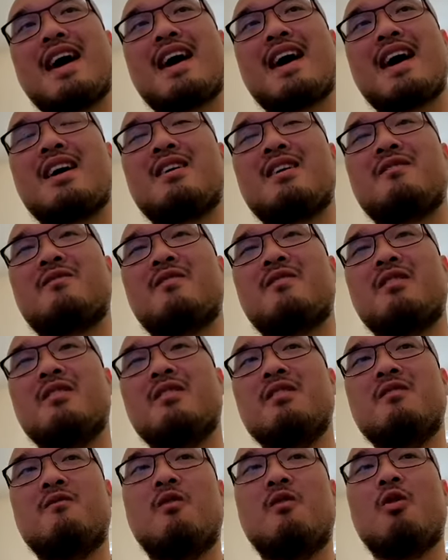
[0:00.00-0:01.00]
have,
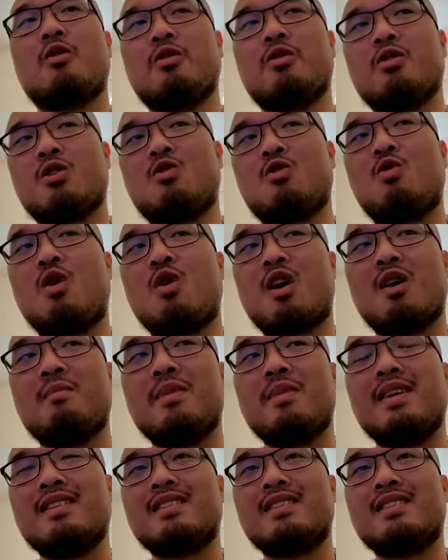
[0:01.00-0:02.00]
for your
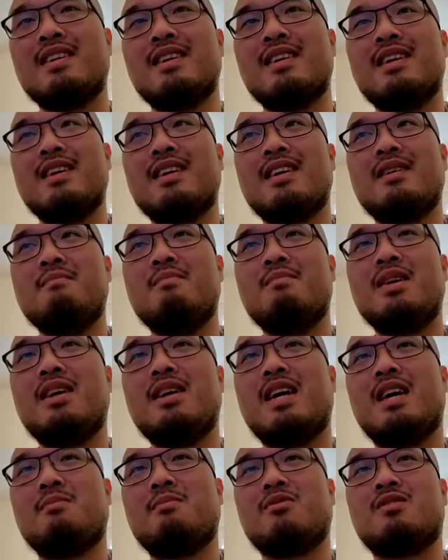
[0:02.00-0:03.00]
requirement,
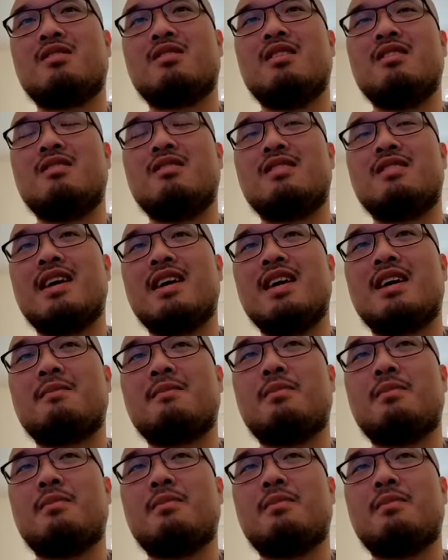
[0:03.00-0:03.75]
be able to take